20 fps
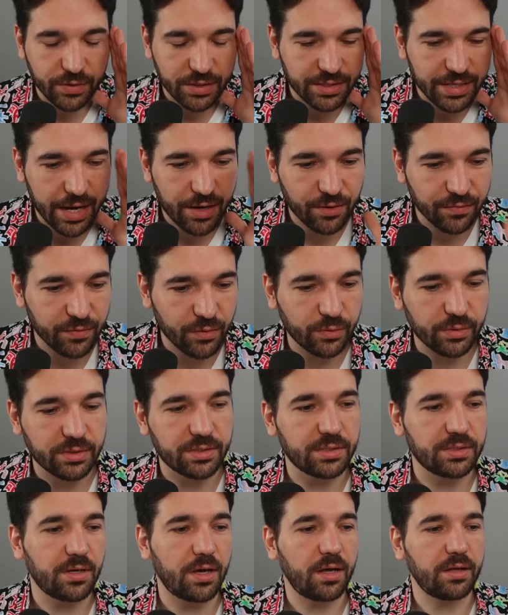entire
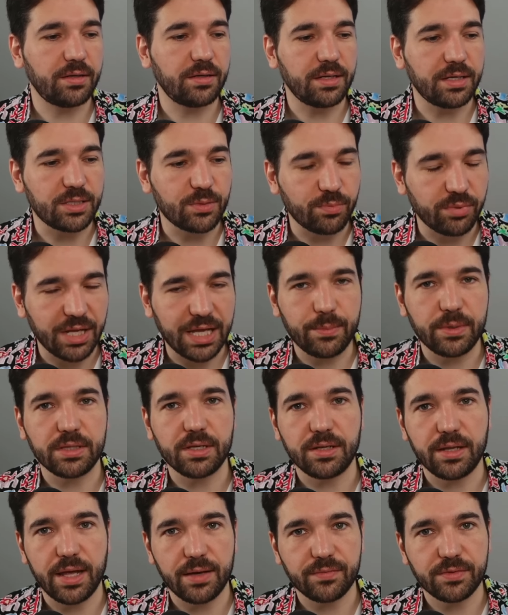focus is on is blaming
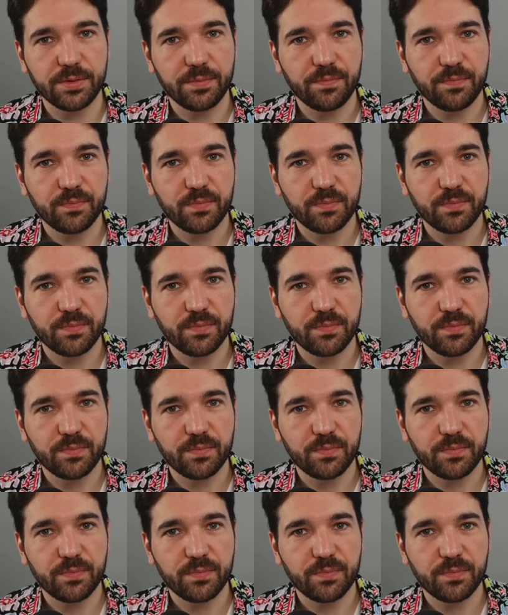the left.